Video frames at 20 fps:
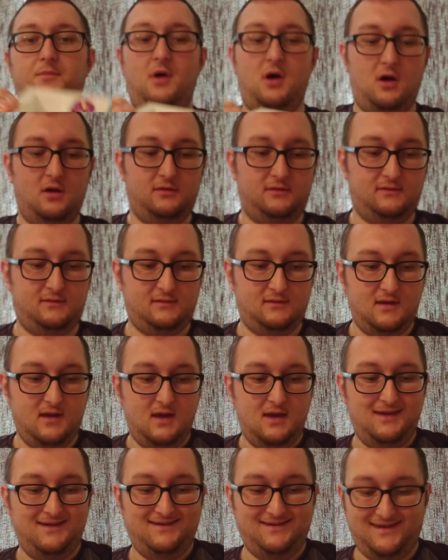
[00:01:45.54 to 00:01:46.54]
pods,
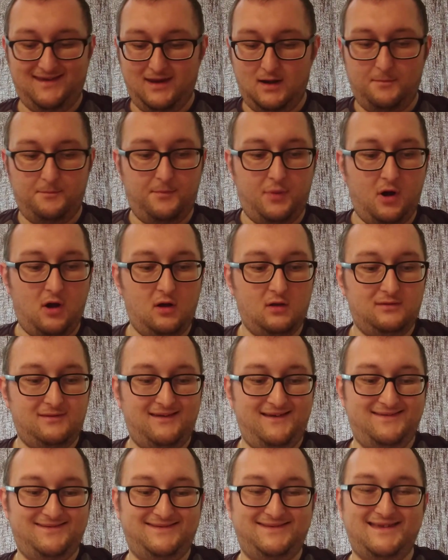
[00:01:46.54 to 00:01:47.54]
you get a pod
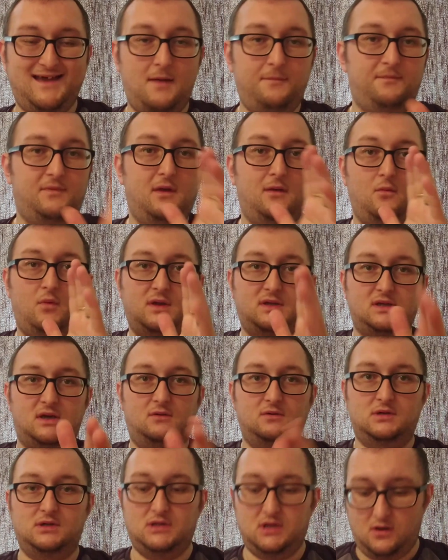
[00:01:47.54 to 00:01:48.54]
adapter, which
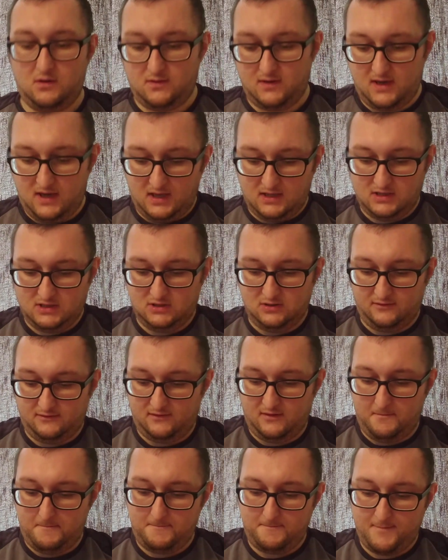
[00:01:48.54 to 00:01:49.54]
I'll show you in
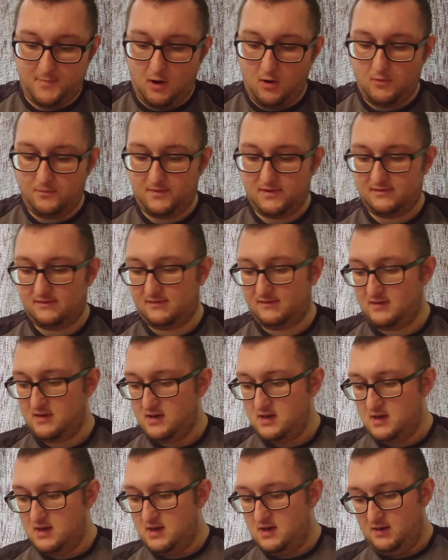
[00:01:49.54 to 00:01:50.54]
just a moment,
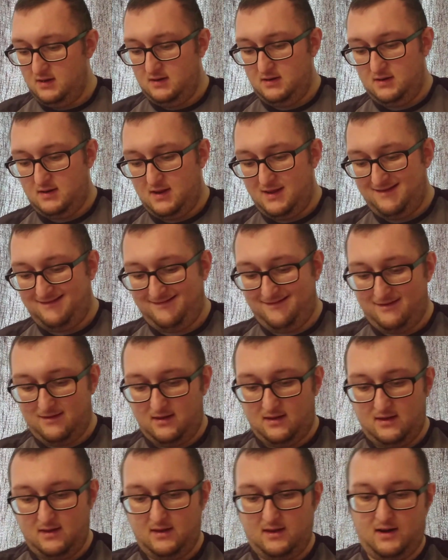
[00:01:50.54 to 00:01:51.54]

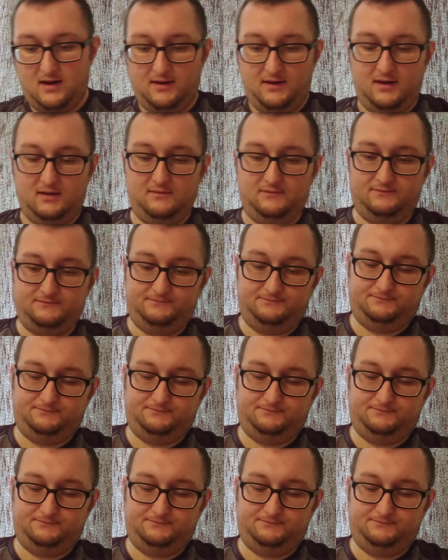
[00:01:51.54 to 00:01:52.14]
and then